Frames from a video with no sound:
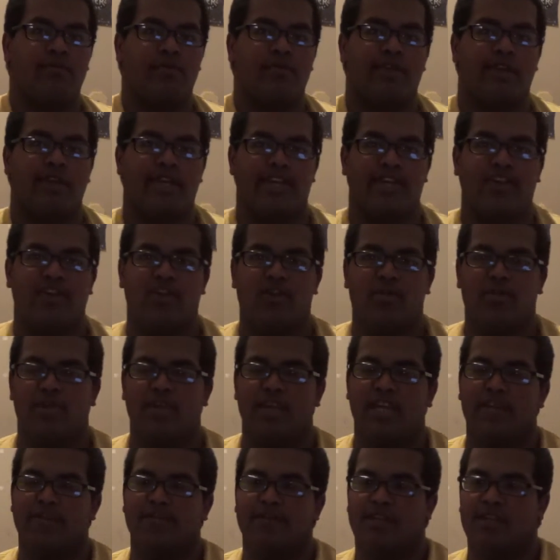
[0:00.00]
Like Cube
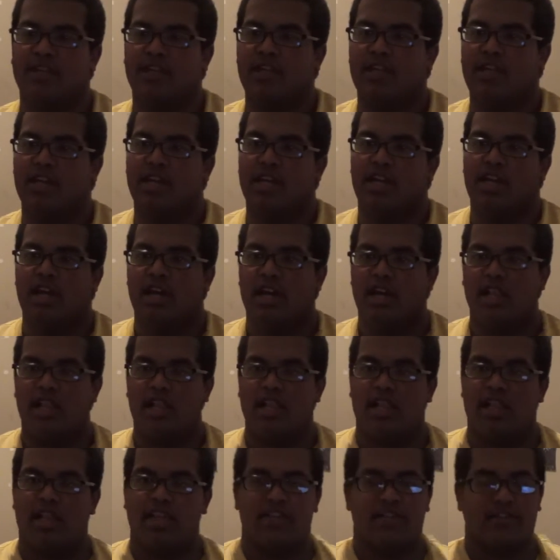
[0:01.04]
leaves.
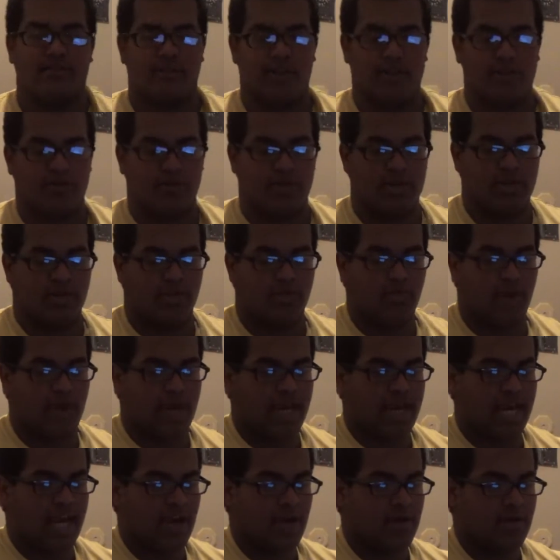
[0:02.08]
Is the first one to break
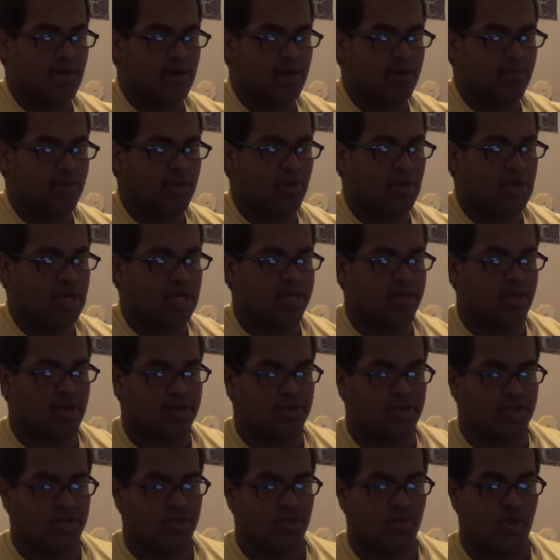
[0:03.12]
out. Meanwhile,
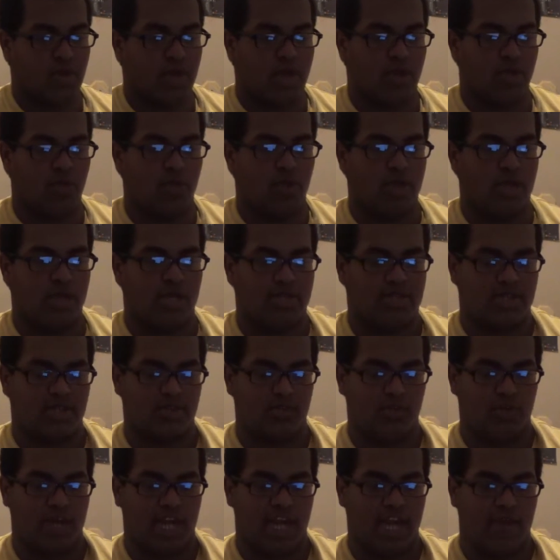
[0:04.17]
Dr. Dre realizes
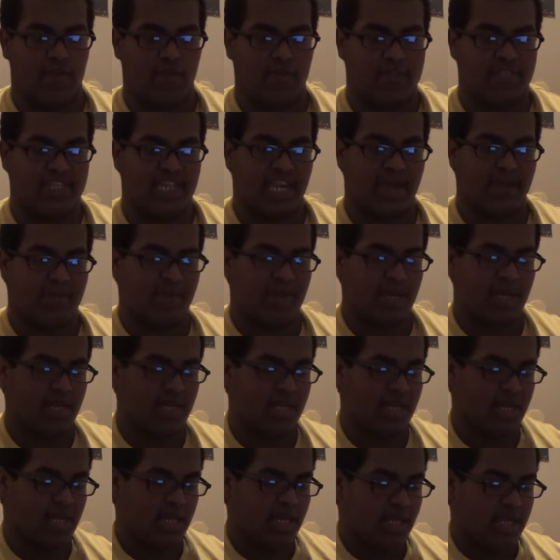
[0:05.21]
what's happening
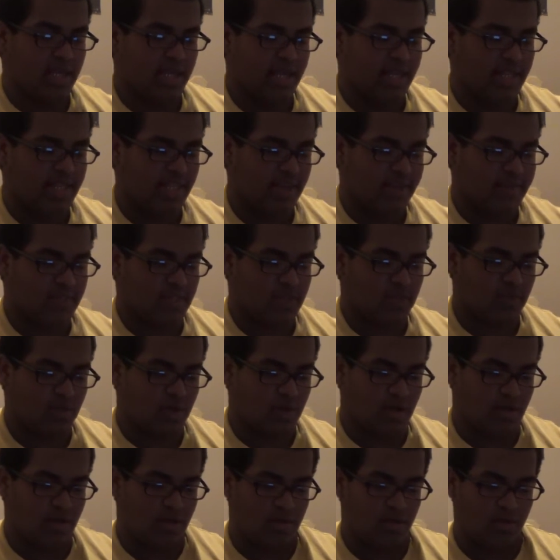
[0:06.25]
and leaves as
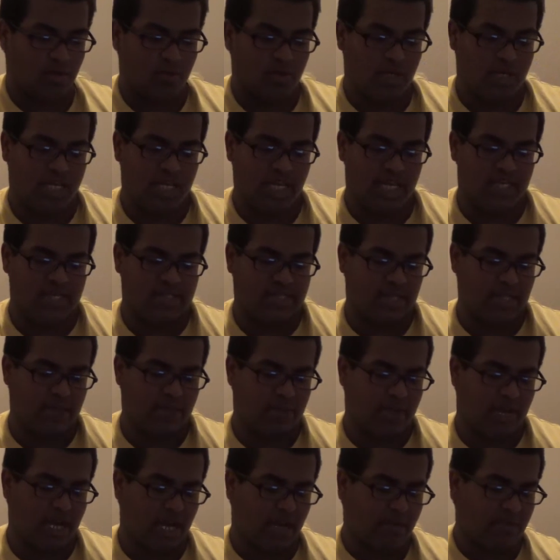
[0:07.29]
well. He kind of stays
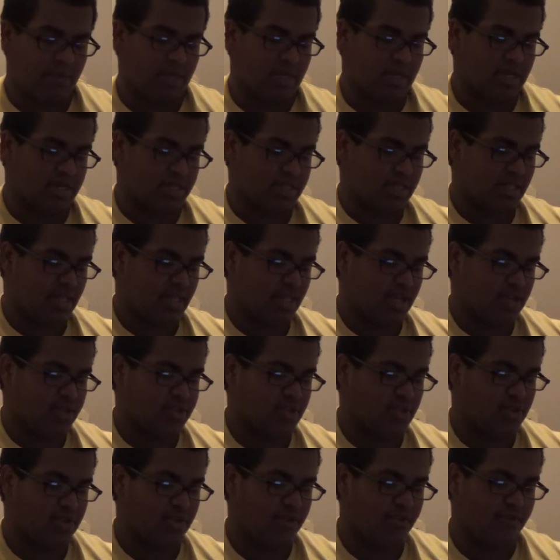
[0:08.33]
behind because like a
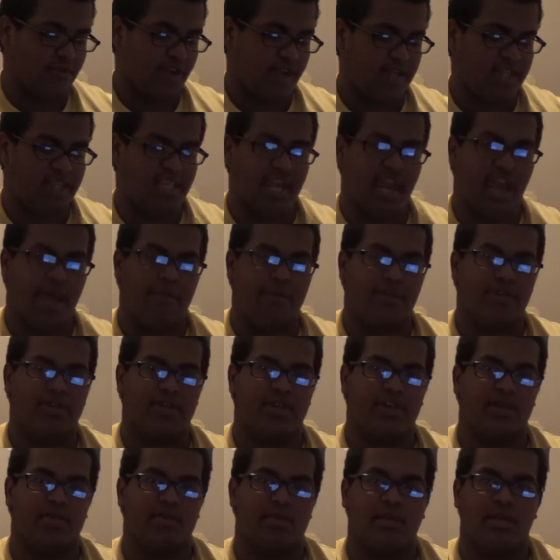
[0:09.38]
certain event happened
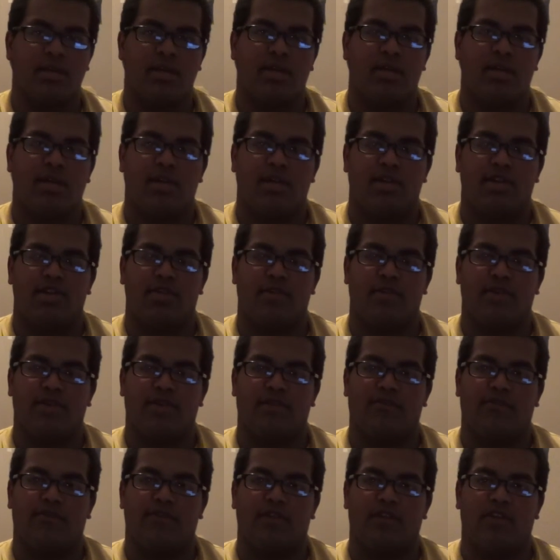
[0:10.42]
to him during the
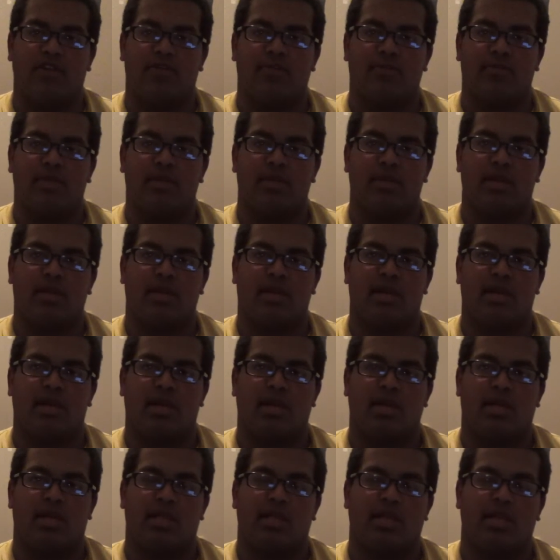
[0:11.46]
film,
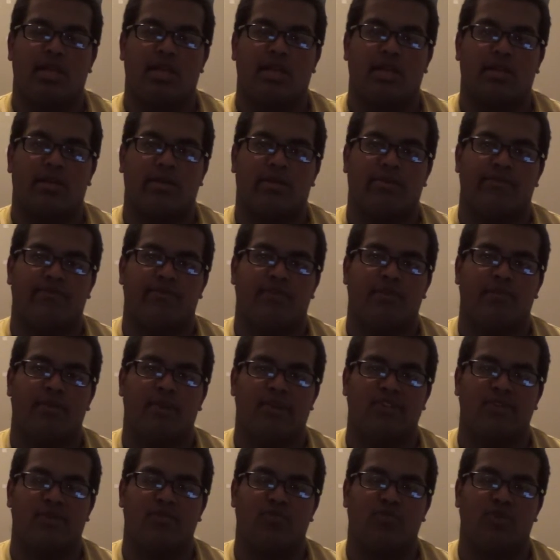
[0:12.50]
and like
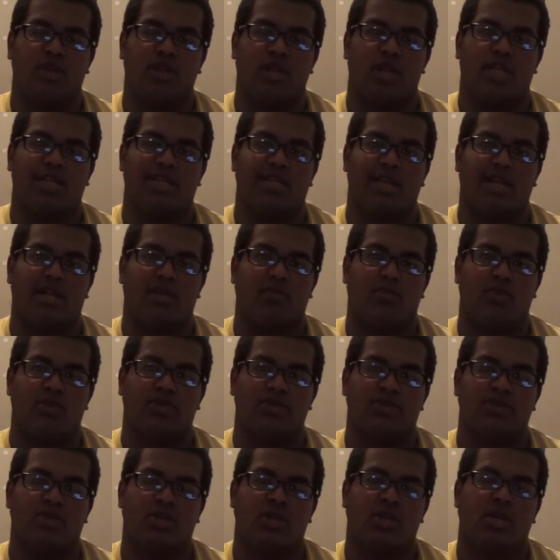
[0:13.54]
makes him realize like what's